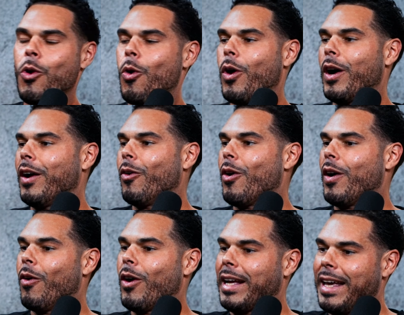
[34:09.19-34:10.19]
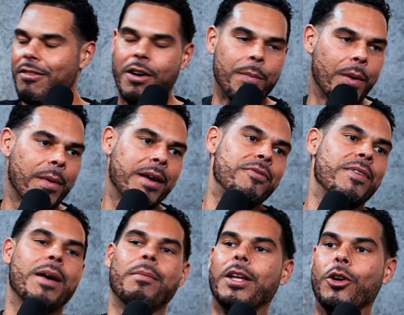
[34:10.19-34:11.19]
or give up on my
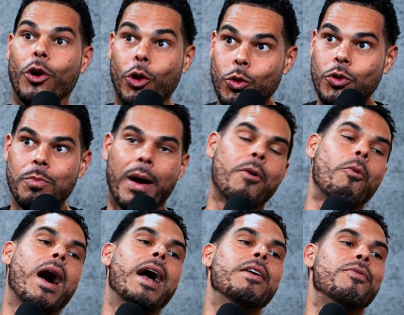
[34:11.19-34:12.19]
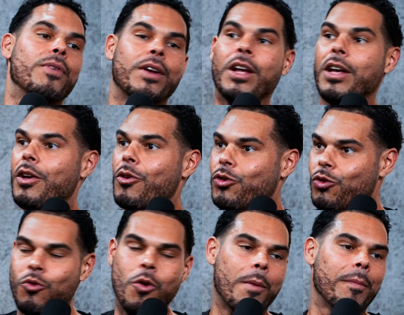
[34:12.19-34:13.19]
family or lose my wife and
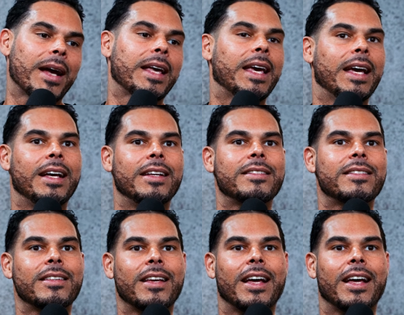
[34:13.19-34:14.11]
screw up my kids. Right.